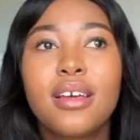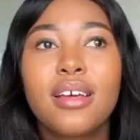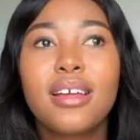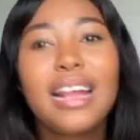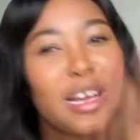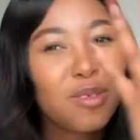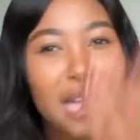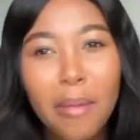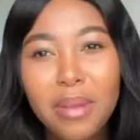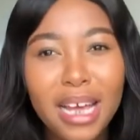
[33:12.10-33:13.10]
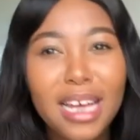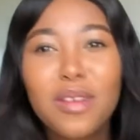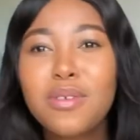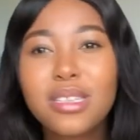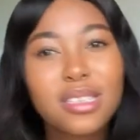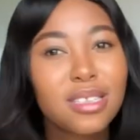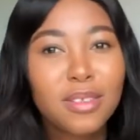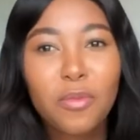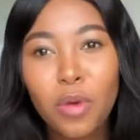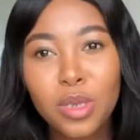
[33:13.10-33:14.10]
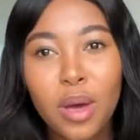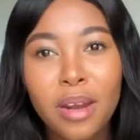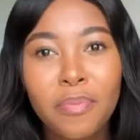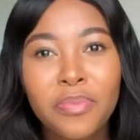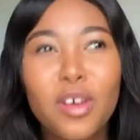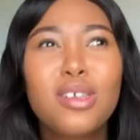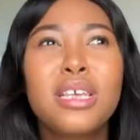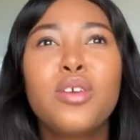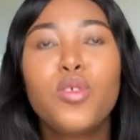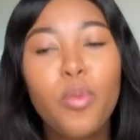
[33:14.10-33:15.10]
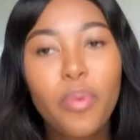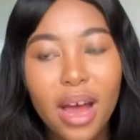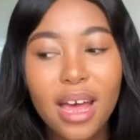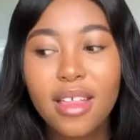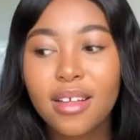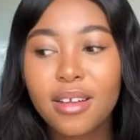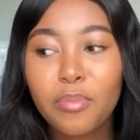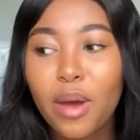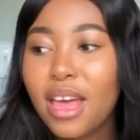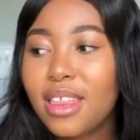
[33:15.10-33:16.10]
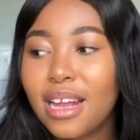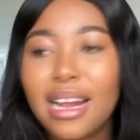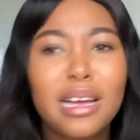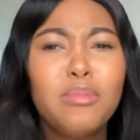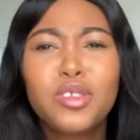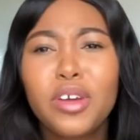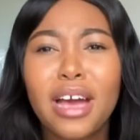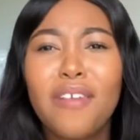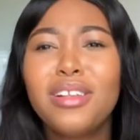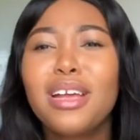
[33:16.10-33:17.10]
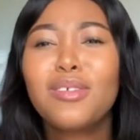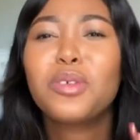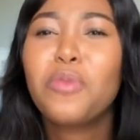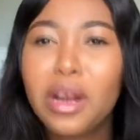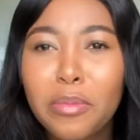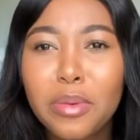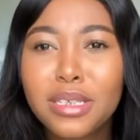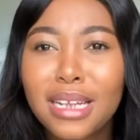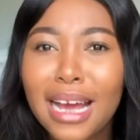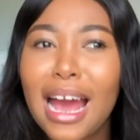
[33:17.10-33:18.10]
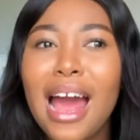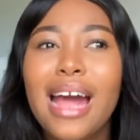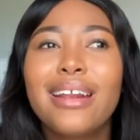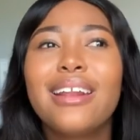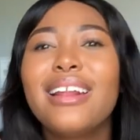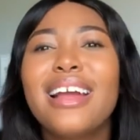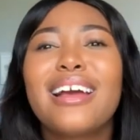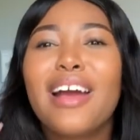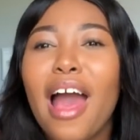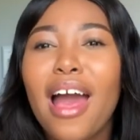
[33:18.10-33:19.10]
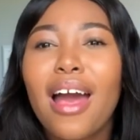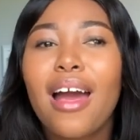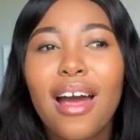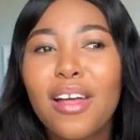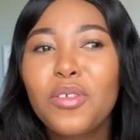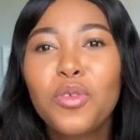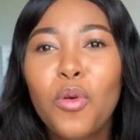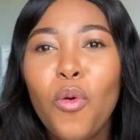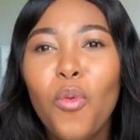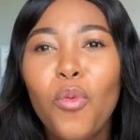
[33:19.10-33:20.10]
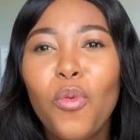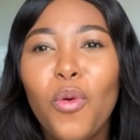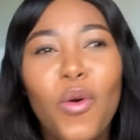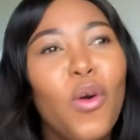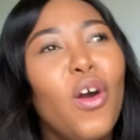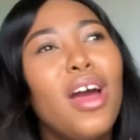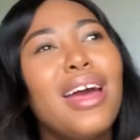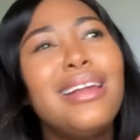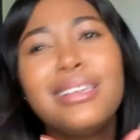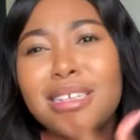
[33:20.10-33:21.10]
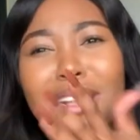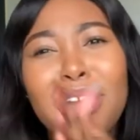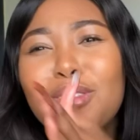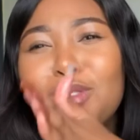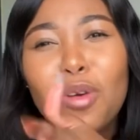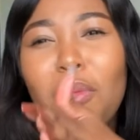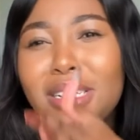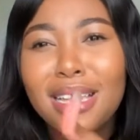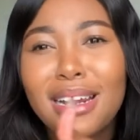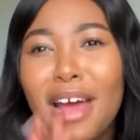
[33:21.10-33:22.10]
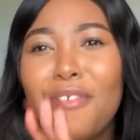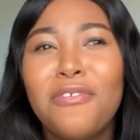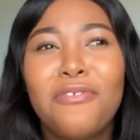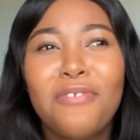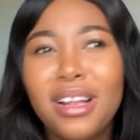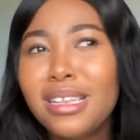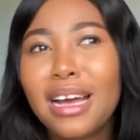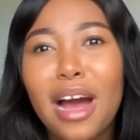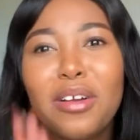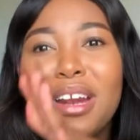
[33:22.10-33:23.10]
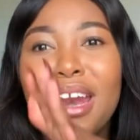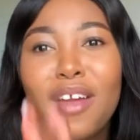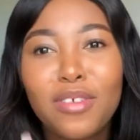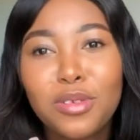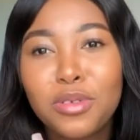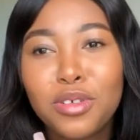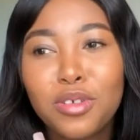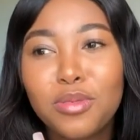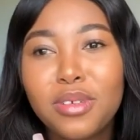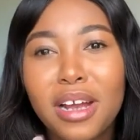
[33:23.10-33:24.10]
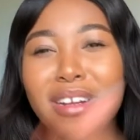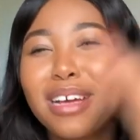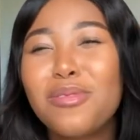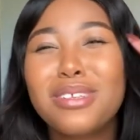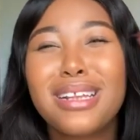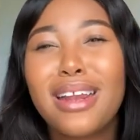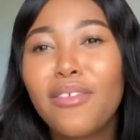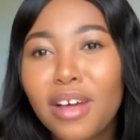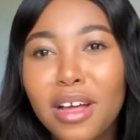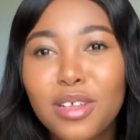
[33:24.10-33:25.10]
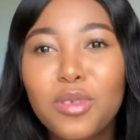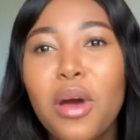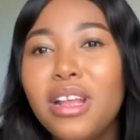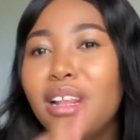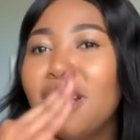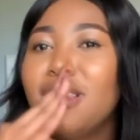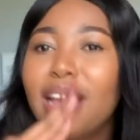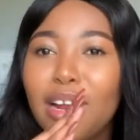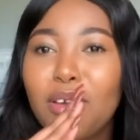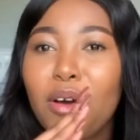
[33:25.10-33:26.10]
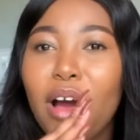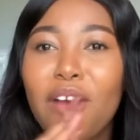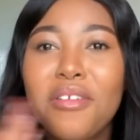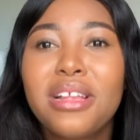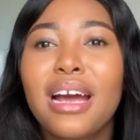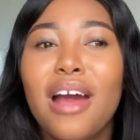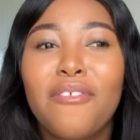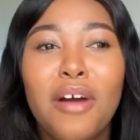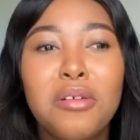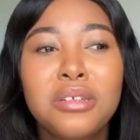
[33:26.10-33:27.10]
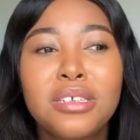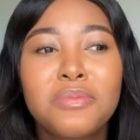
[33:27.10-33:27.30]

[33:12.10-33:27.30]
like it was humbling. It was once because, you know, prior that, like in matric, I felt like I was a random person. Like you know, innocent, like so much that I felt like I would never do a YouTube channel. Like it was never. So in that year, I felt like I found